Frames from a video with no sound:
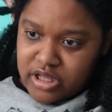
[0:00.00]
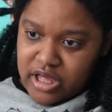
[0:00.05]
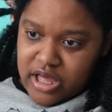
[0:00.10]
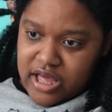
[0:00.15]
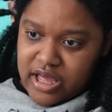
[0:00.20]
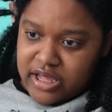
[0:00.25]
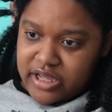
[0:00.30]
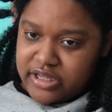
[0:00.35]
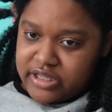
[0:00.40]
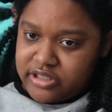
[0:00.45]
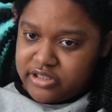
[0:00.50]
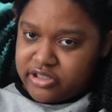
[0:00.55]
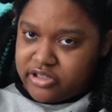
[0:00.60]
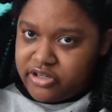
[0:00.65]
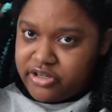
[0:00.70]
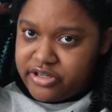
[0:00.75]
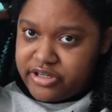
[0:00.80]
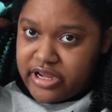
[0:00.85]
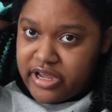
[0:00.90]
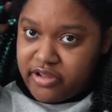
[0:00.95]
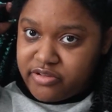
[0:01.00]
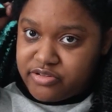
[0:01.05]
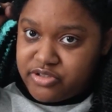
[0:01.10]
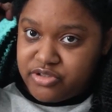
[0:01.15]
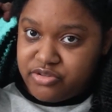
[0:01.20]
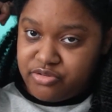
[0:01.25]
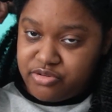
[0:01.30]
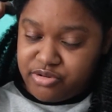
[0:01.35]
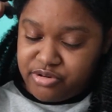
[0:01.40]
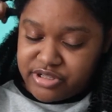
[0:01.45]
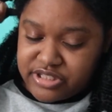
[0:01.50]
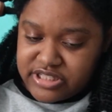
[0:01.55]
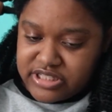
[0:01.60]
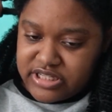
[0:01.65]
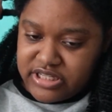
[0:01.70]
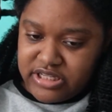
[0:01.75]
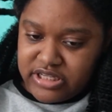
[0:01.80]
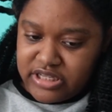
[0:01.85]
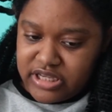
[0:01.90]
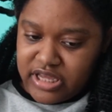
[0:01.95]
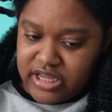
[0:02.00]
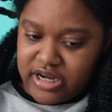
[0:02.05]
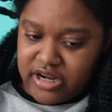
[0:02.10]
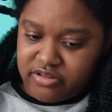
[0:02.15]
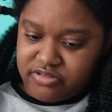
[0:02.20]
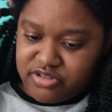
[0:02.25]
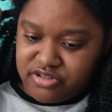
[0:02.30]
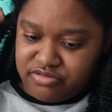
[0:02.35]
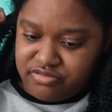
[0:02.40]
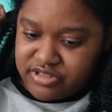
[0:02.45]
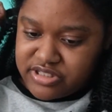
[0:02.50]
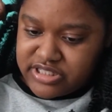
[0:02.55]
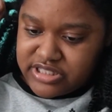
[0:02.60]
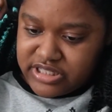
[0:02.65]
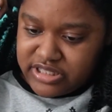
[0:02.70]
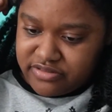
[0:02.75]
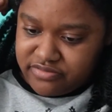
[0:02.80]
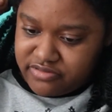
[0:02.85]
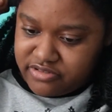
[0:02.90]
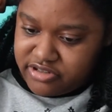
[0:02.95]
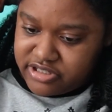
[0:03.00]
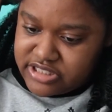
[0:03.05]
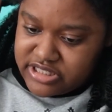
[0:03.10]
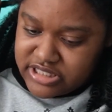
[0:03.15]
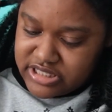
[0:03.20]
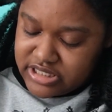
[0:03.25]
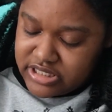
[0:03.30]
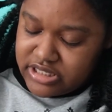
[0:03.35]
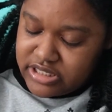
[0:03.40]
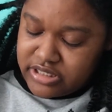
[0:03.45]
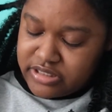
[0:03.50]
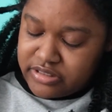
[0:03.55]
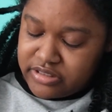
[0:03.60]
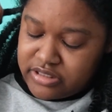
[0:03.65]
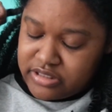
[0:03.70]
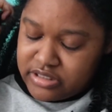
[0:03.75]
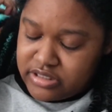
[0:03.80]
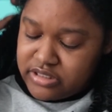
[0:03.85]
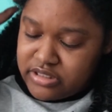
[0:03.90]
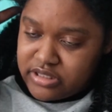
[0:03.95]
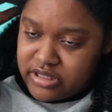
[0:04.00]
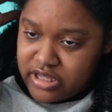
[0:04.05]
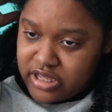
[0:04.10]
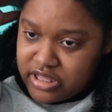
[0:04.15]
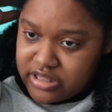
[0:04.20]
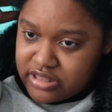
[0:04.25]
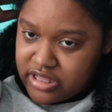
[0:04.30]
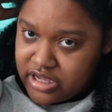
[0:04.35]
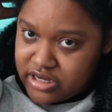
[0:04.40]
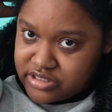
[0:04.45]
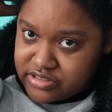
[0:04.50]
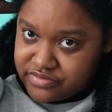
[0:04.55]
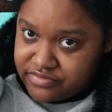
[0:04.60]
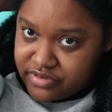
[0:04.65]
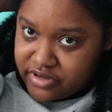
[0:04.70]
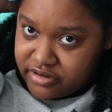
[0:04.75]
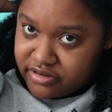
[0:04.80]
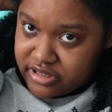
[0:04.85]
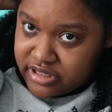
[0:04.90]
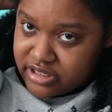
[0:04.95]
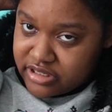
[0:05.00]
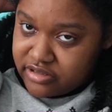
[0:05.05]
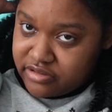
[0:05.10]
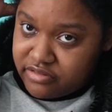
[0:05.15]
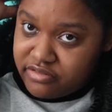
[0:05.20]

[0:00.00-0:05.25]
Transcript: I learned how to critique and how to receive critique, and that is very